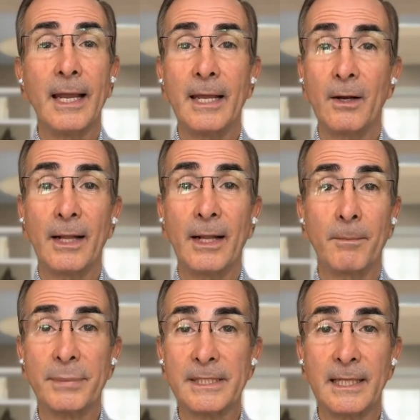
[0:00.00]
It'll
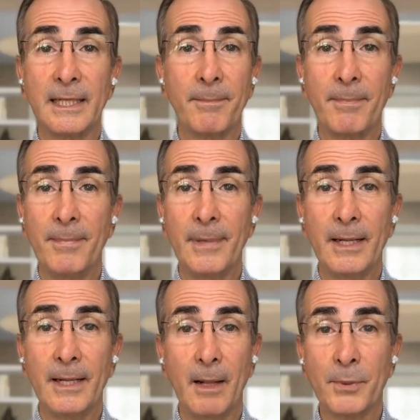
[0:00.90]
help
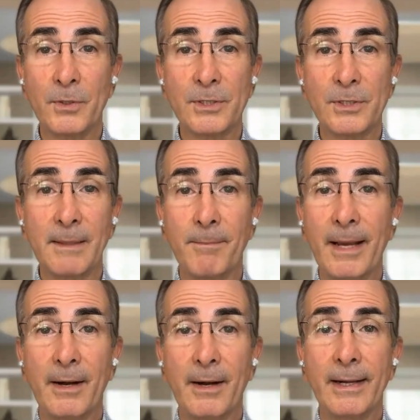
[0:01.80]
you sleep
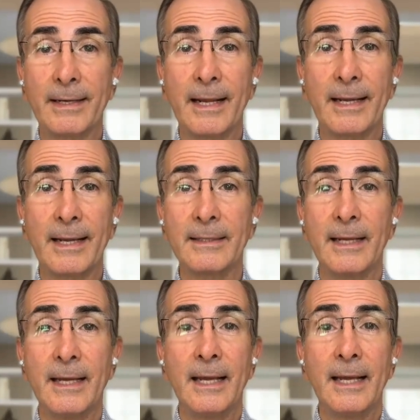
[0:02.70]
better at night.
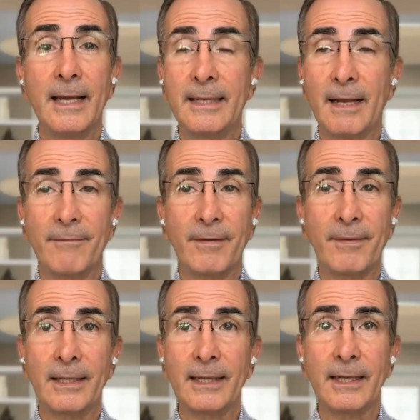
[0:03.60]
It
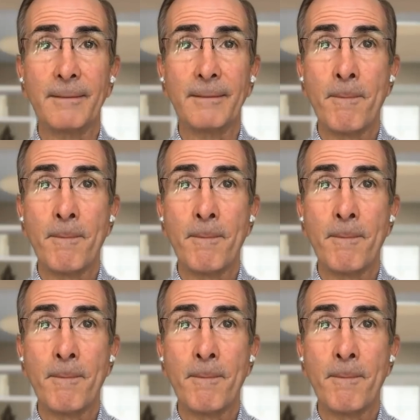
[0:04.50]
definitely,